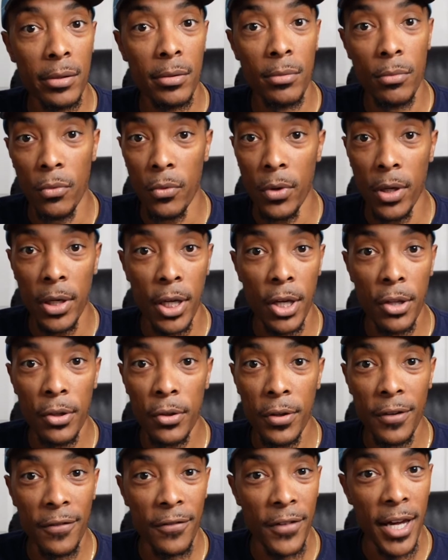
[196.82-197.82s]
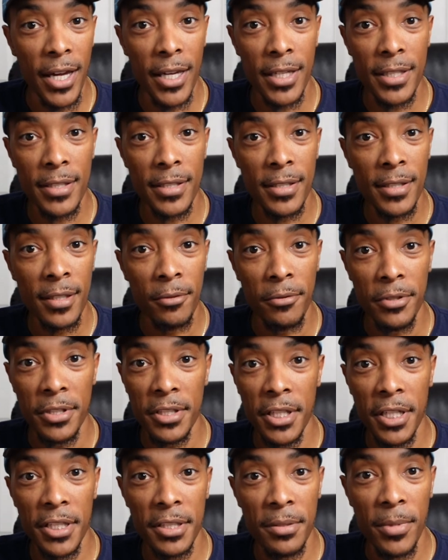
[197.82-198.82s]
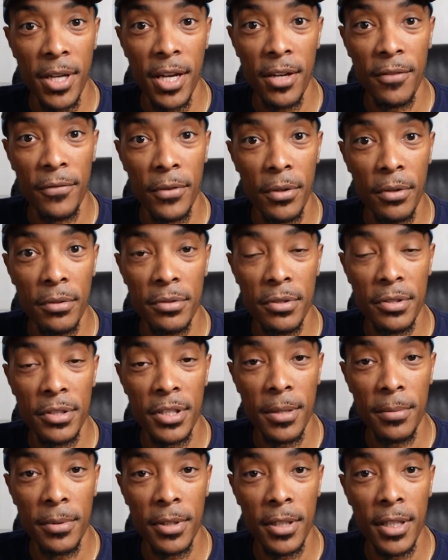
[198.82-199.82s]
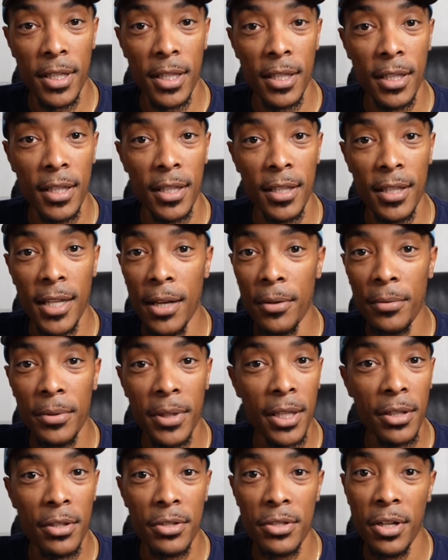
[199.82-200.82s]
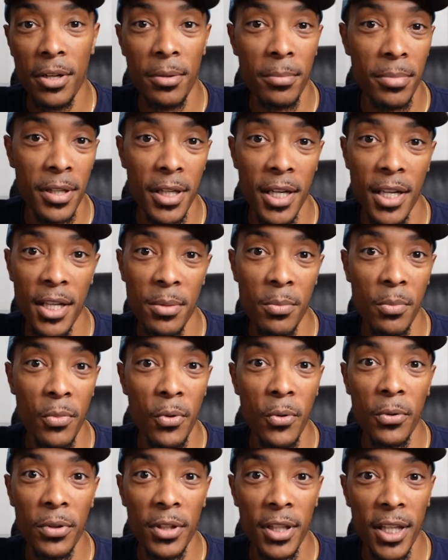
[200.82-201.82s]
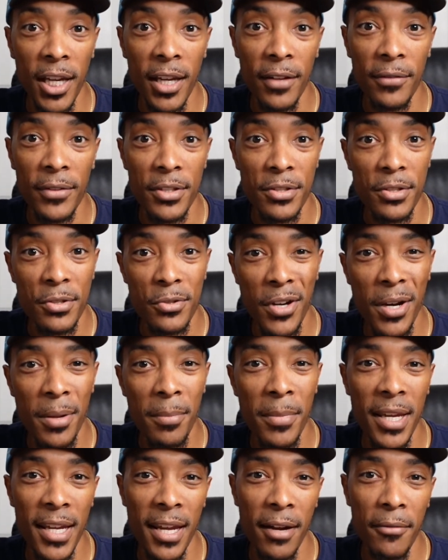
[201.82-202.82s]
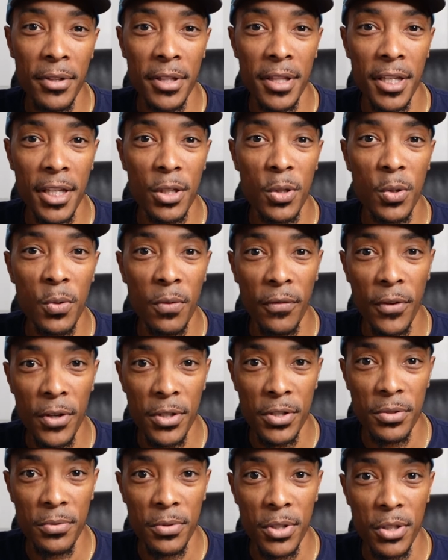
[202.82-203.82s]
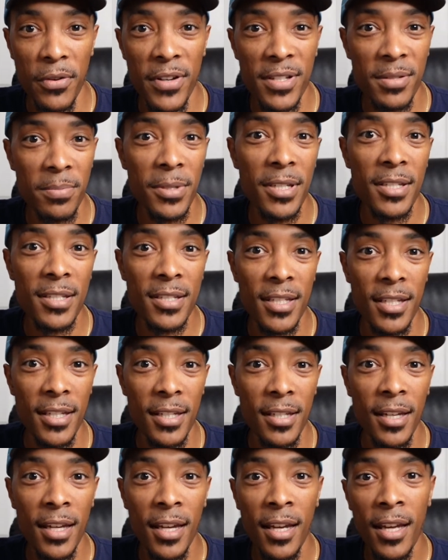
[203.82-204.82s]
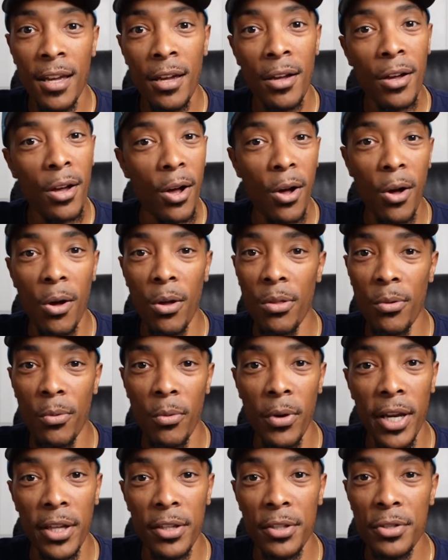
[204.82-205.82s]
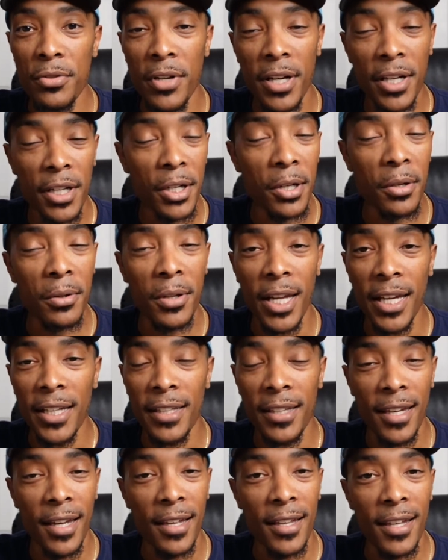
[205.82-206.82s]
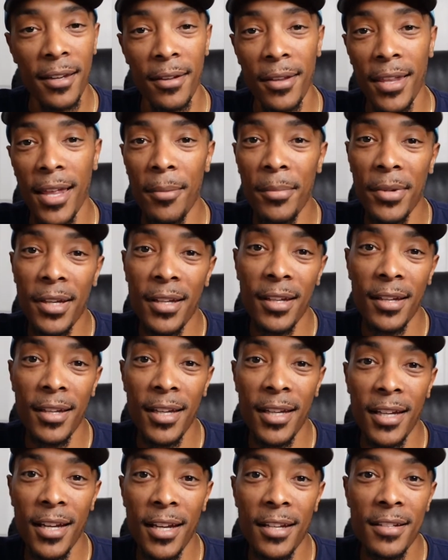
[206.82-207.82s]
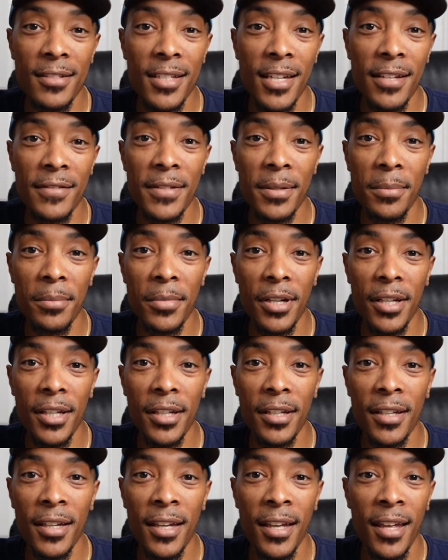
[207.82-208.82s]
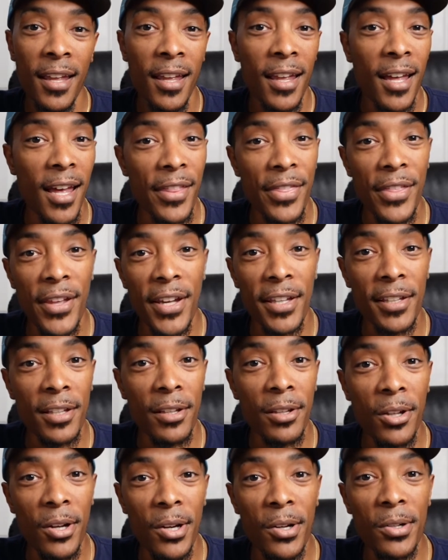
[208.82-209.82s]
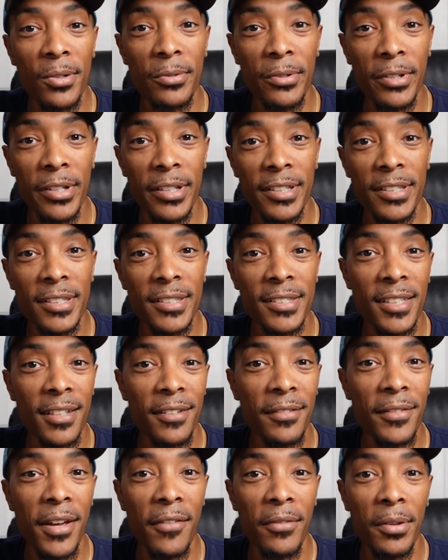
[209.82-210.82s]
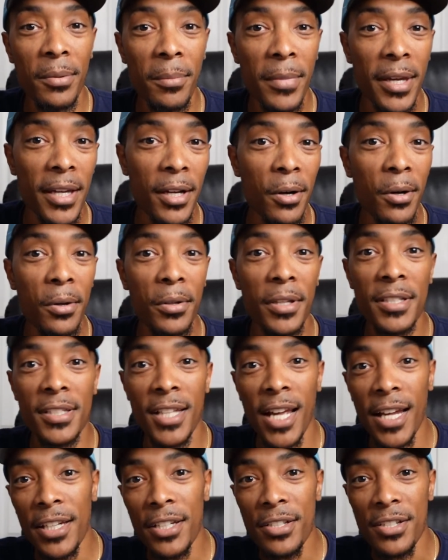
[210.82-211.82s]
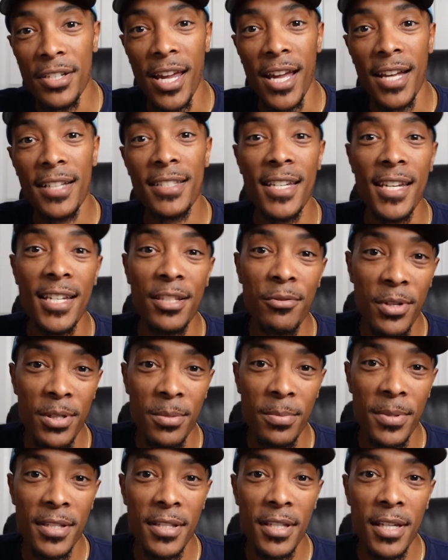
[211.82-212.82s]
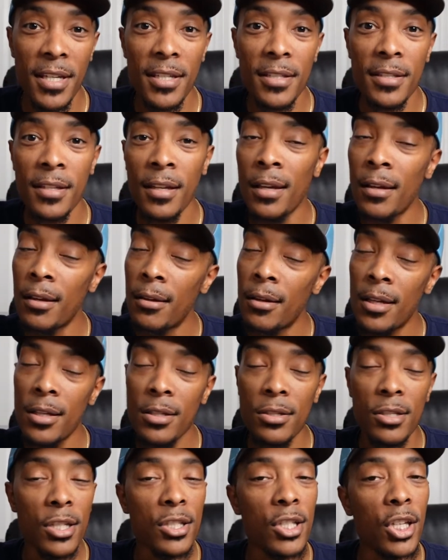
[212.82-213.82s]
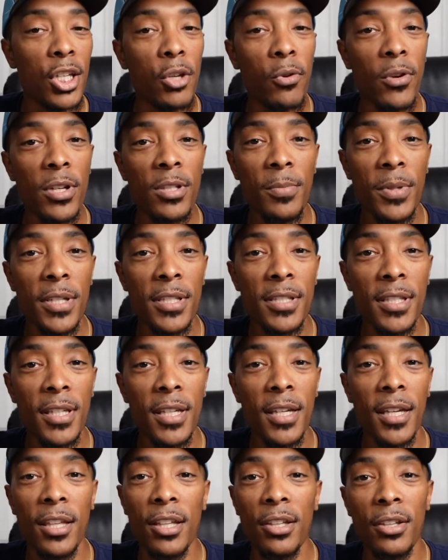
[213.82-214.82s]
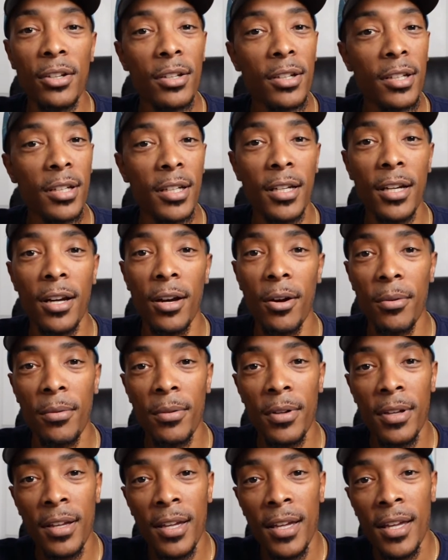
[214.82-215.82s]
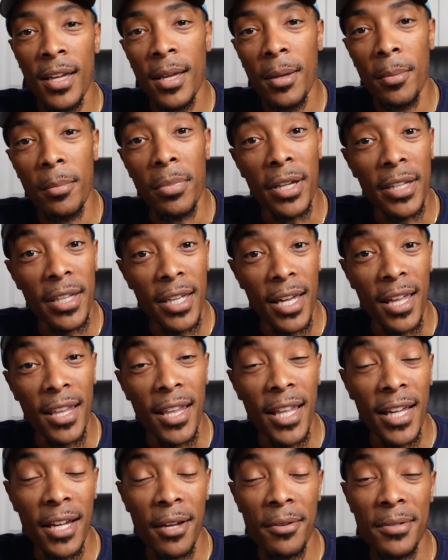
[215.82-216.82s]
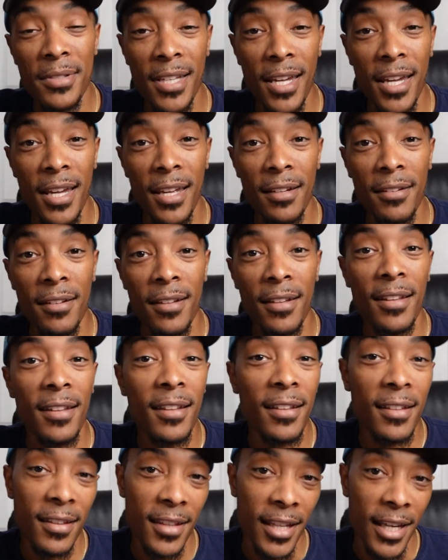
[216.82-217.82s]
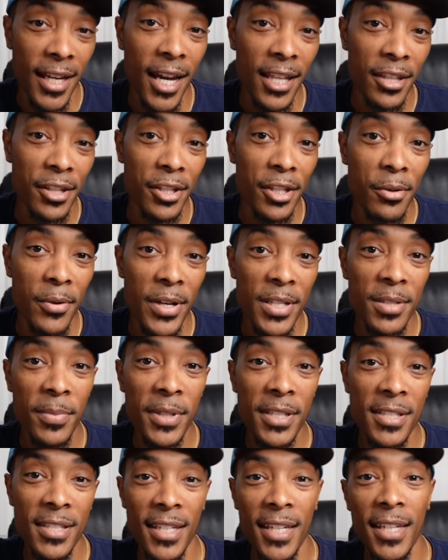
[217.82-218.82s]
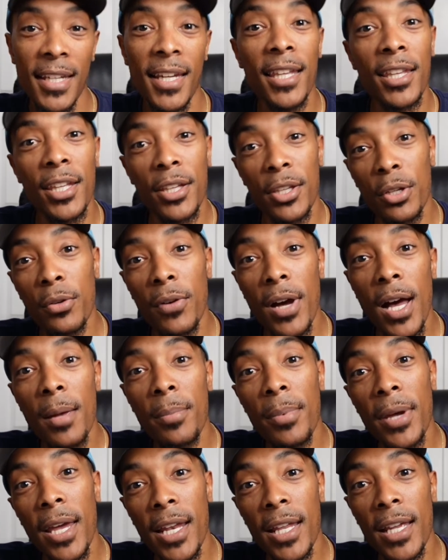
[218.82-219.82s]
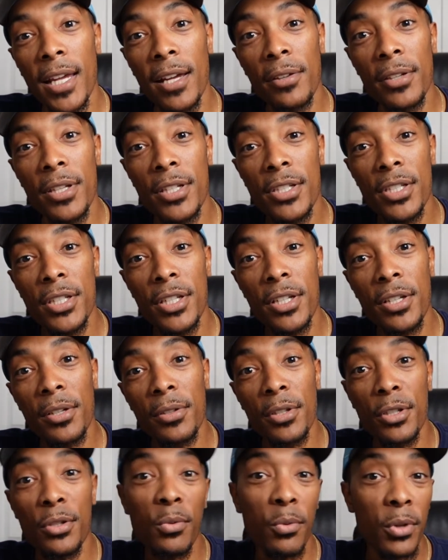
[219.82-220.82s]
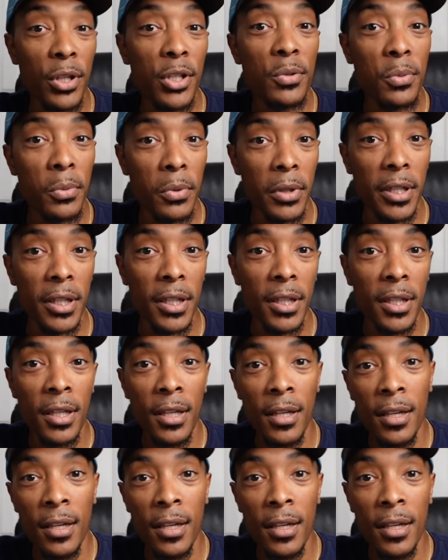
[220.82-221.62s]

one other device, which is like some headphones or something, and I don't think there's gonna be any more left because they're trying to make everything universal, USB-C all the way. They're trying to go like that. It kind of saves them money, I think, in the long run. Instead of having to make all these Lightning jacks and USB-Cs, just a USB-C and then you're good to go. But yeah, like I was saying, they got the USB-C in the new iPad Air this year, the 2020,